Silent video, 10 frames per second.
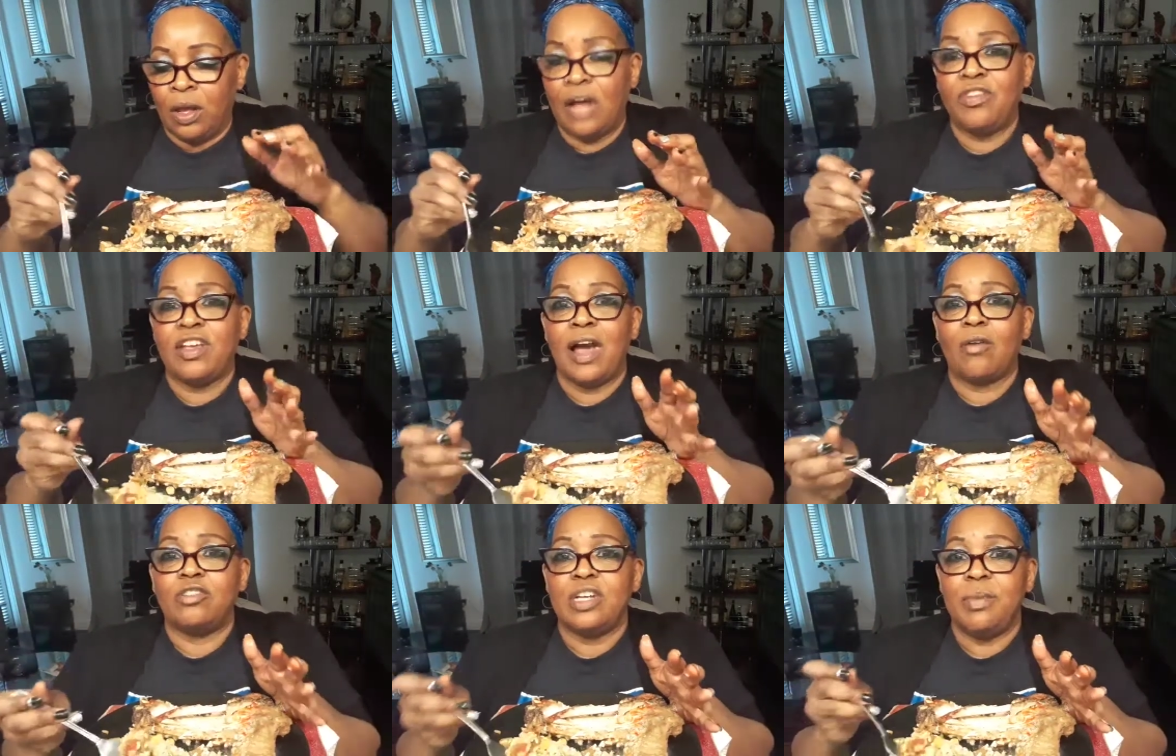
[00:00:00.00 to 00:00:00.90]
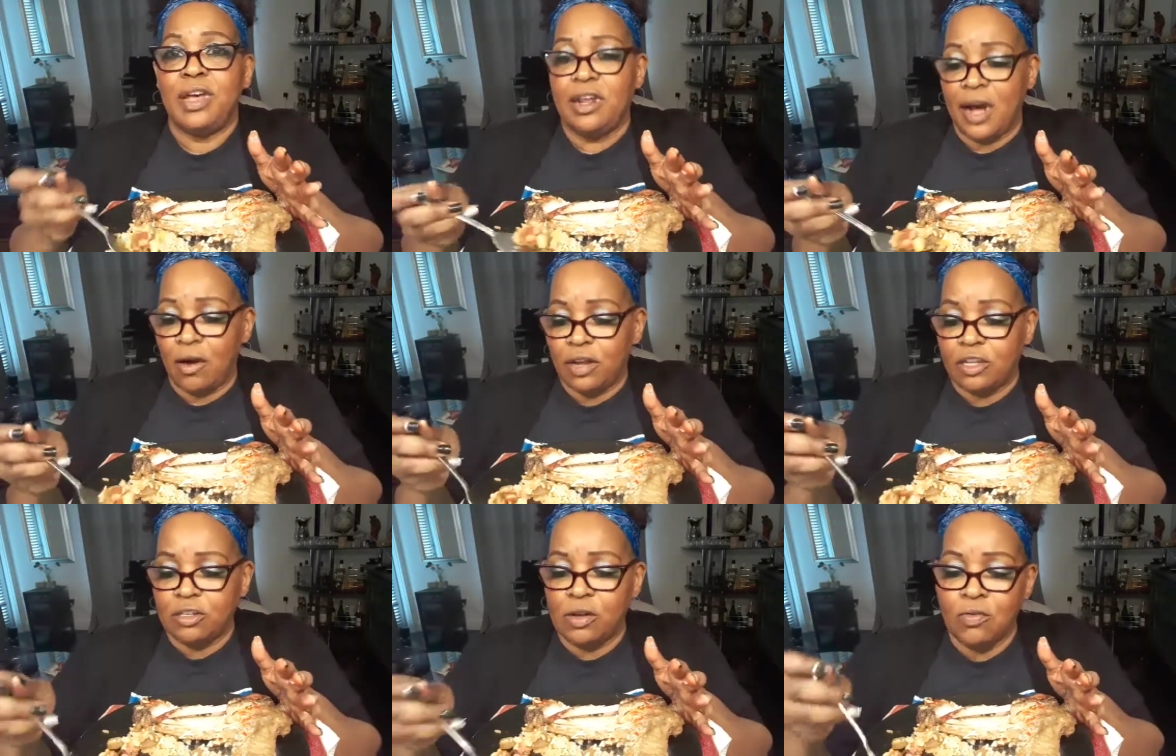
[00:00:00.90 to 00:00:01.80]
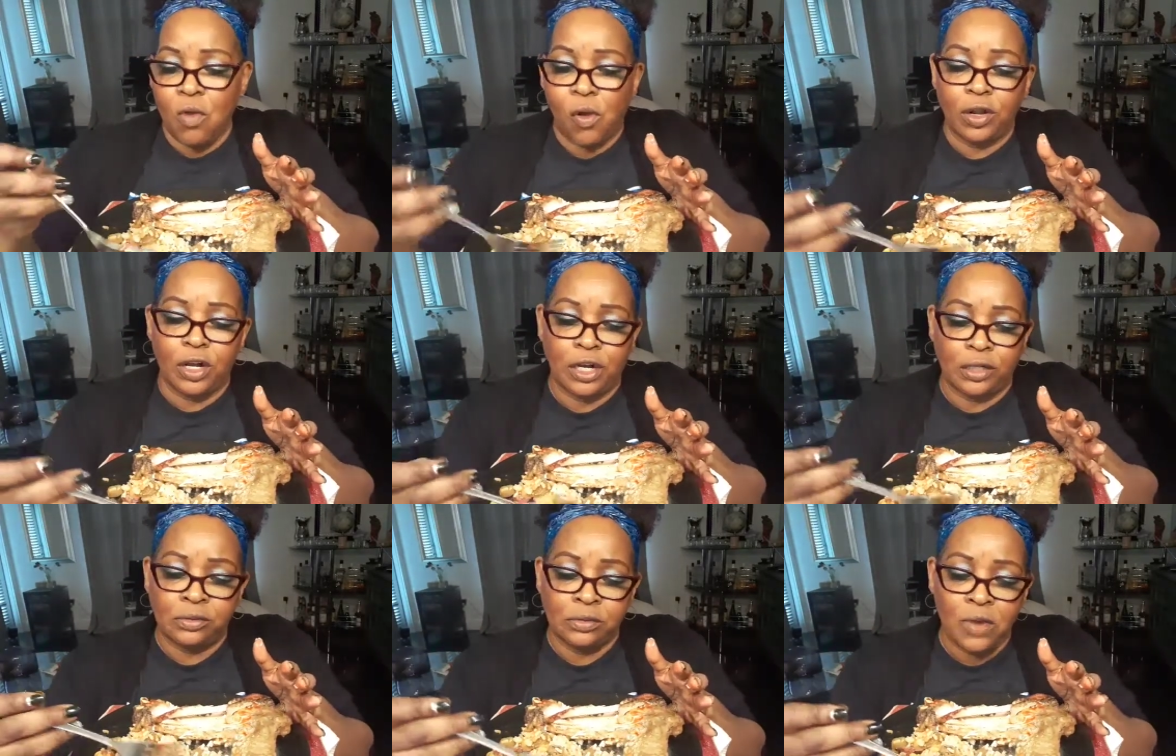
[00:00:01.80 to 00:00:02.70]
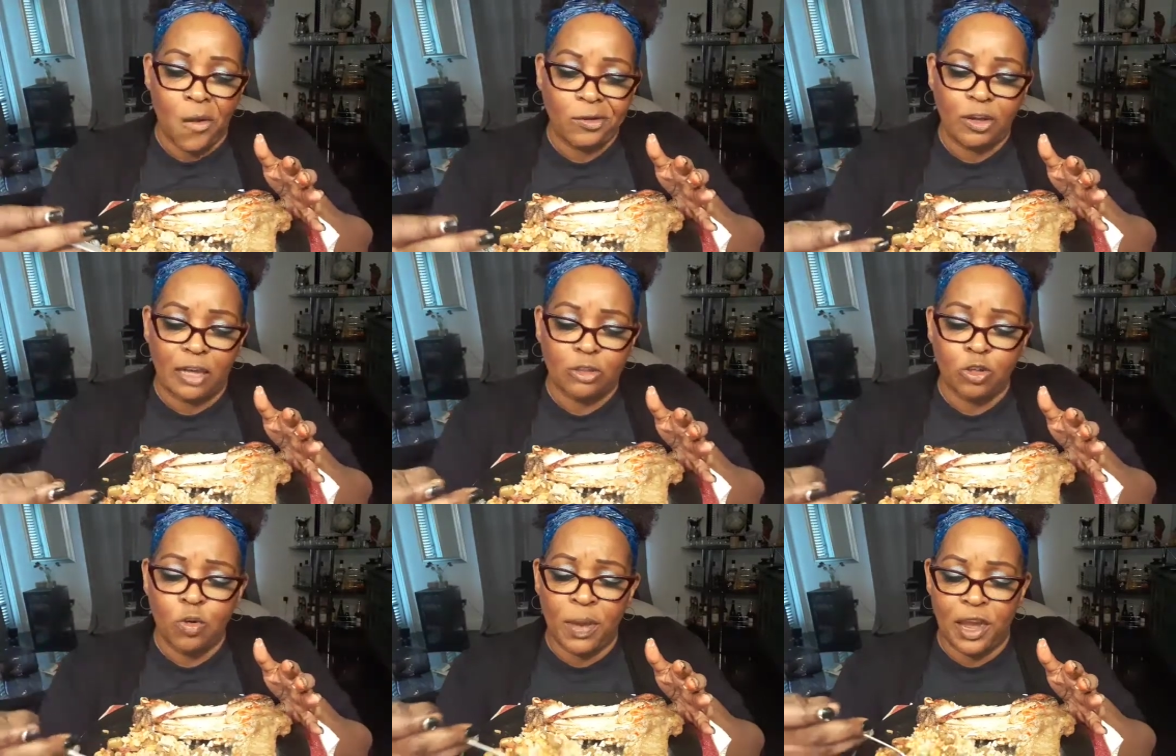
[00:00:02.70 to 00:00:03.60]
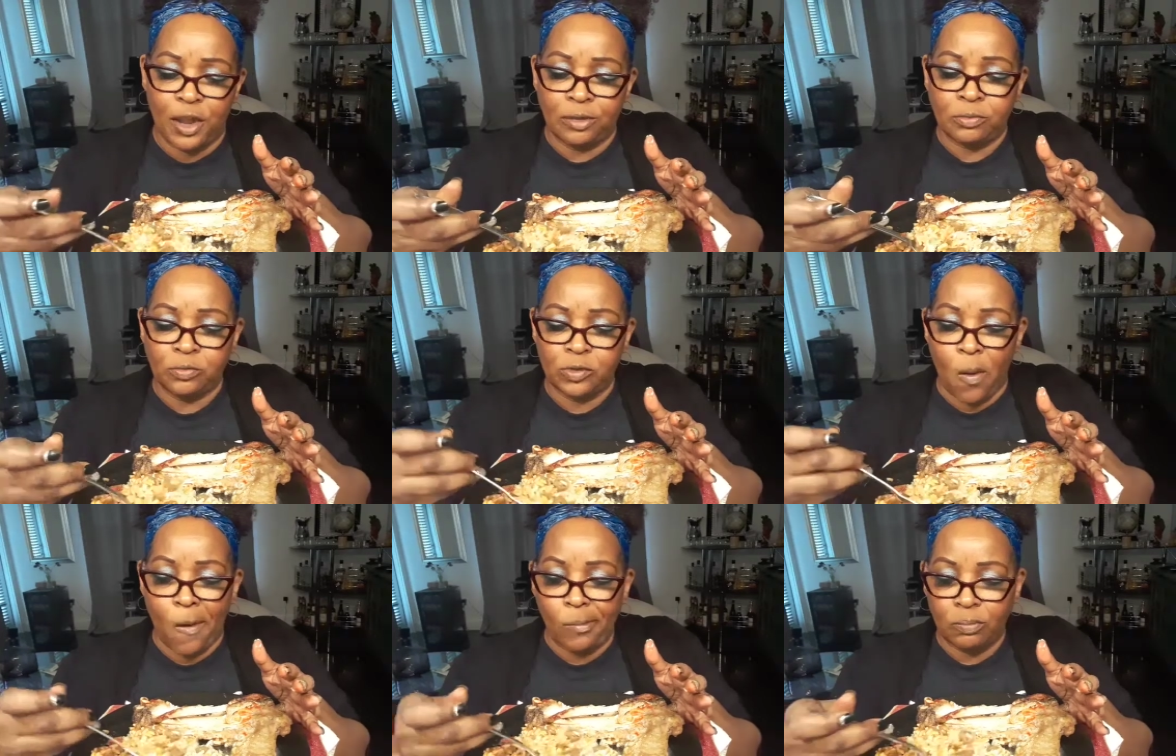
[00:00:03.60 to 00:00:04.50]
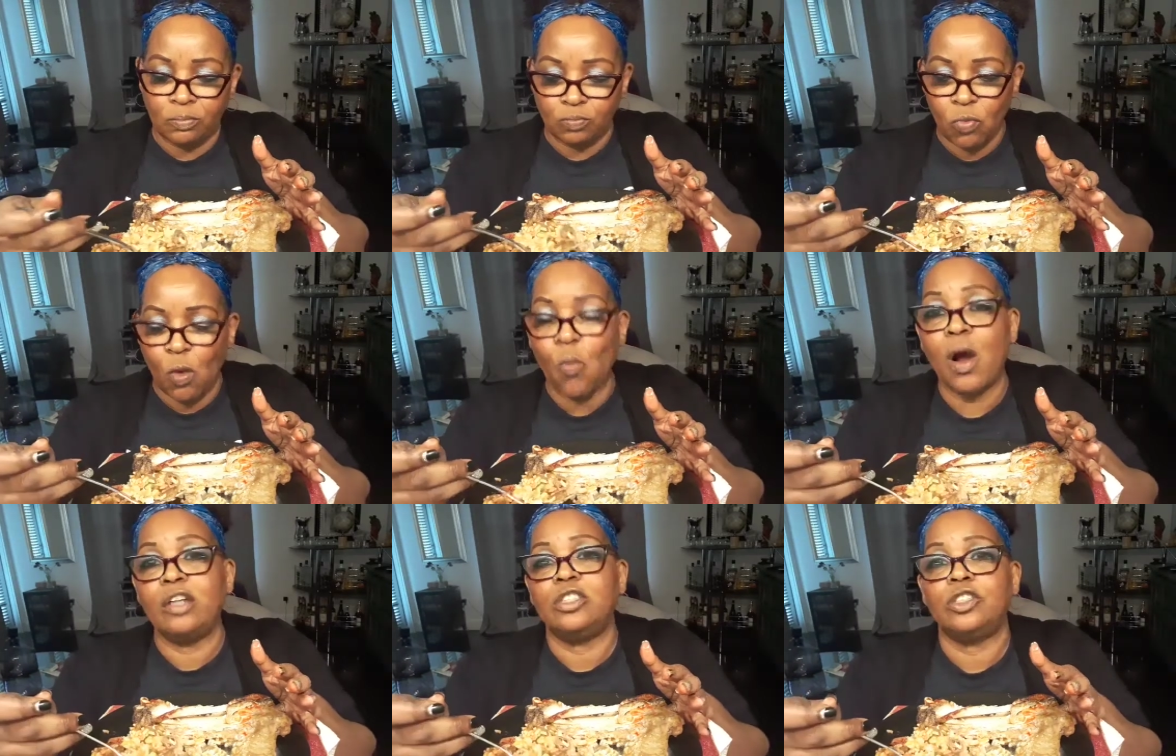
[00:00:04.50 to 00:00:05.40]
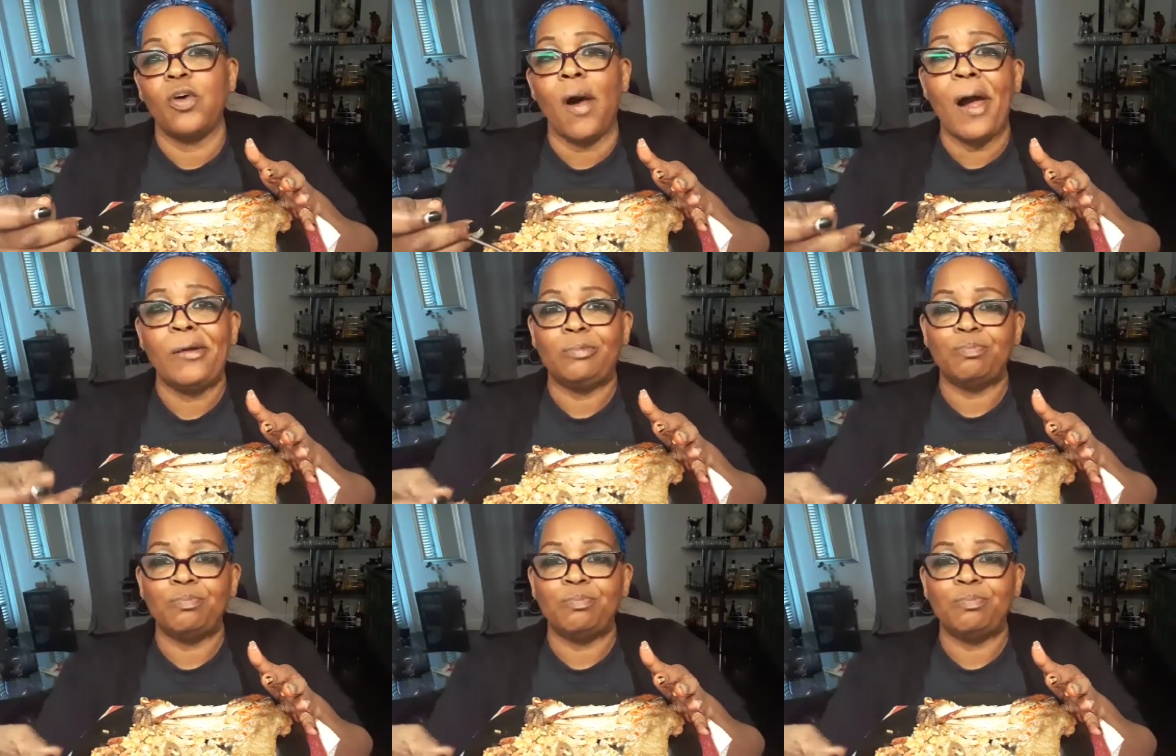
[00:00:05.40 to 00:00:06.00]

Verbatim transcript: I think y'all gonna see me eat all this. Um, you got two men. One is short.